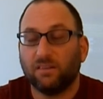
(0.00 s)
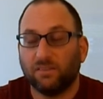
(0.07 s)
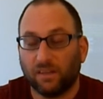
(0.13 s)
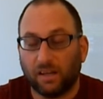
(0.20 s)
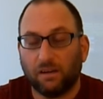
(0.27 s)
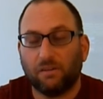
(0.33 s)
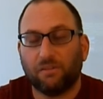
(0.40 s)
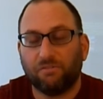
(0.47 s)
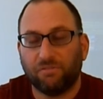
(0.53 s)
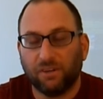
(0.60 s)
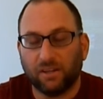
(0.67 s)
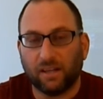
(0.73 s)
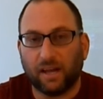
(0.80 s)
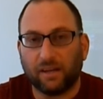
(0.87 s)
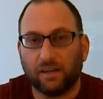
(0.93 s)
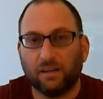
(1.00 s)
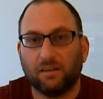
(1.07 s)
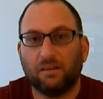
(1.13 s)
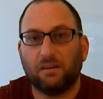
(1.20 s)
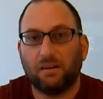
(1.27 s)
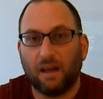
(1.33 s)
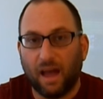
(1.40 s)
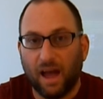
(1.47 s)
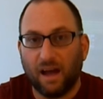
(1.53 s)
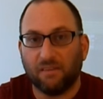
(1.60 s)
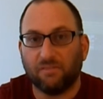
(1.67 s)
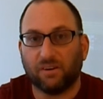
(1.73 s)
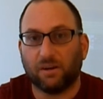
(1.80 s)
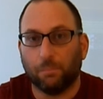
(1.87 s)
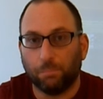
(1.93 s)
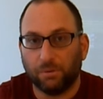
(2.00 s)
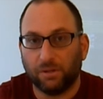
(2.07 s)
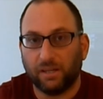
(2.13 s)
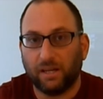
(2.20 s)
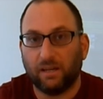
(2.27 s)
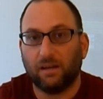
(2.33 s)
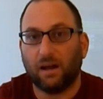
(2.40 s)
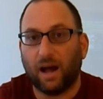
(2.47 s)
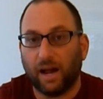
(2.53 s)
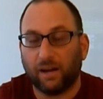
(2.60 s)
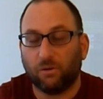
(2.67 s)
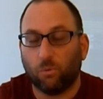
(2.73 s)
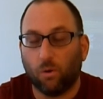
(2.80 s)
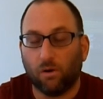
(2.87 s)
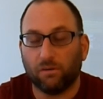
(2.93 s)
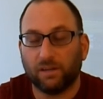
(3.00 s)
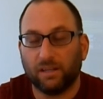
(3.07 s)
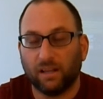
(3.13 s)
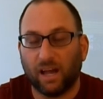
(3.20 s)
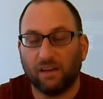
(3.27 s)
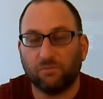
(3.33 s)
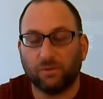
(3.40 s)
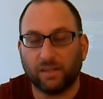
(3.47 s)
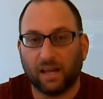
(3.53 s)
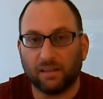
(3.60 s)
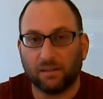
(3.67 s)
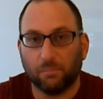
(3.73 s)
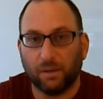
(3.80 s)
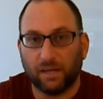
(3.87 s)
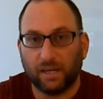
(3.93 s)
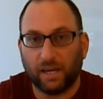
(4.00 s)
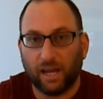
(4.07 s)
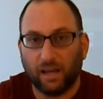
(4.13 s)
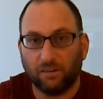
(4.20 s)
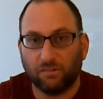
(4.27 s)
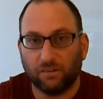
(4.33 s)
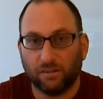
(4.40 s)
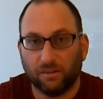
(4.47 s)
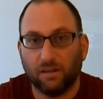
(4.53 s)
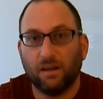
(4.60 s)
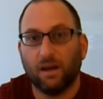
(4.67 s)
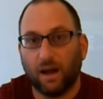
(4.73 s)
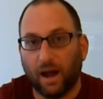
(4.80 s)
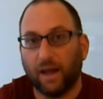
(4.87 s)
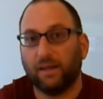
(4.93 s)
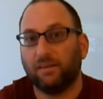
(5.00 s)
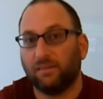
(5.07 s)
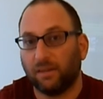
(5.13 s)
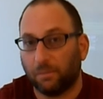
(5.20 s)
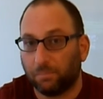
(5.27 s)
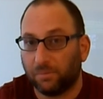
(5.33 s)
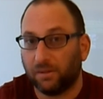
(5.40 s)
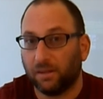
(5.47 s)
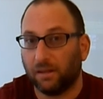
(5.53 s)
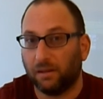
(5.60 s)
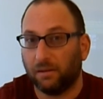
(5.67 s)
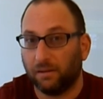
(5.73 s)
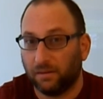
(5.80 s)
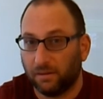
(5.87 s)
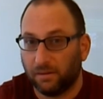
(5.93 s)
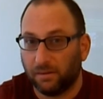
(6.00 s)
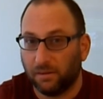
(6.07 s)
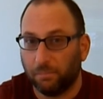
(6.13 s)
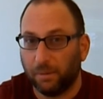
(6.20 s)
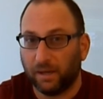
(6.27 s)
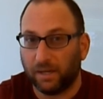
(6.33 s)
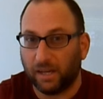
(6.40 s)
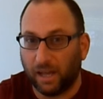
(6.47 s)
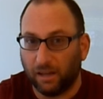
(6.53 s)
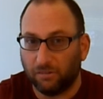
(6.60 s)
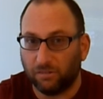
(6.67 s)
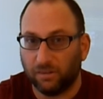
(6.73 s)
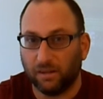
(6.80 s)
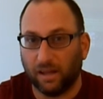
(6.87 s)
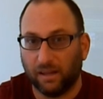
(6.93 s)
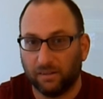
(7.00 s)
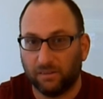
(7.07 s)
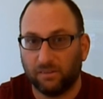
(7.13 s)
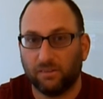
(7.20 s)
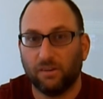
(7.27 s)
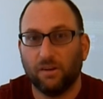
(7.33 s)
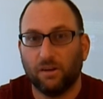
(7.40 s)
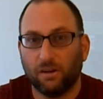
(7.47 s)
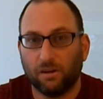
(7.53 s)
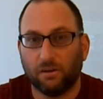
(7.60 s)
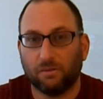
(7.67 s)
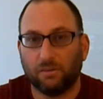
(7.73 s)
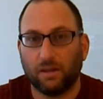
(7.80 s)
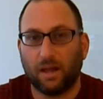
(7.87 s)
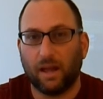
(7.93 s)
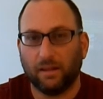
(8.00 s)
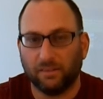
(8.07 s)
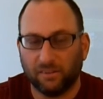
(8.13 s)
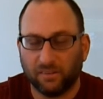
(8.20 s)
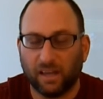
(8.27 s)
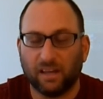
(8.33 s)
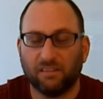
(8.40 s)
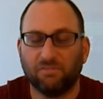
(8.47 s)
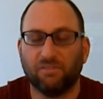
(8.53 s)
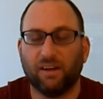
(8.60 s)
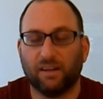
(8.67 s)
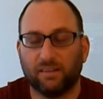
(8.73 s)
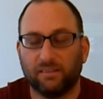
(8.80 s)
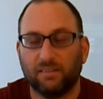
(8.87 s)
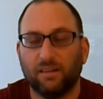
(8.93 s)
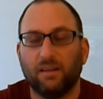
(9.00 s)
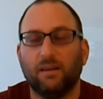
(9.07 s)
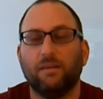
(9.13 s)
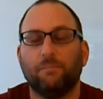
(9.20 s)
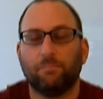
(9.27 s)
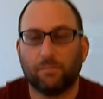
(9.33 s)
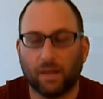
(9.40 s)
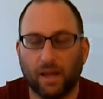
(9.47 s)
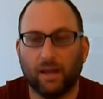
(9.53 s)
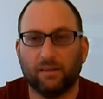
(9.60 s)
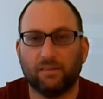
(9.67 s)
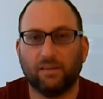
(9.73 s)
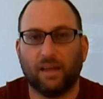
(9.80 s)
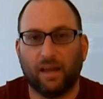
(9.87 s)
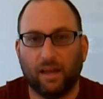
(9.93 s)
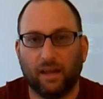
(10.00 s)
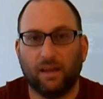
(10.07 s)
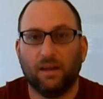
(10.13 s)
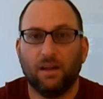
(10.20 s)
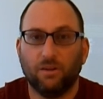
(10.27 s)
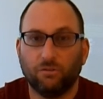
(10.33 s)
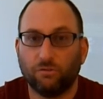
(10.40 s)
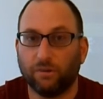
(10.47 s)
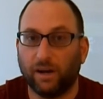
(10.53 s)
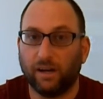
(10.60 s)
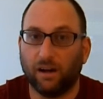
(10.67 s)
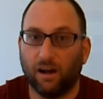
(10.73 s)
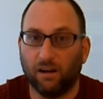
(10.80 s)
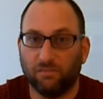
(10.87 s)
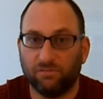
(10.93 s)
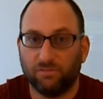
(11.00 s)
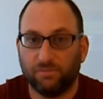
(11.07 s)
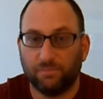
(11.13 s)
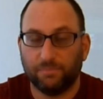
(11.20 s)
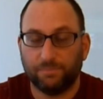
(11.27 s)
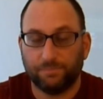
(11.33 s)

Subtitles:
Since I don't feel I can have a complete high quality life without the medication, I accept the medication and the side effects as a trade-off.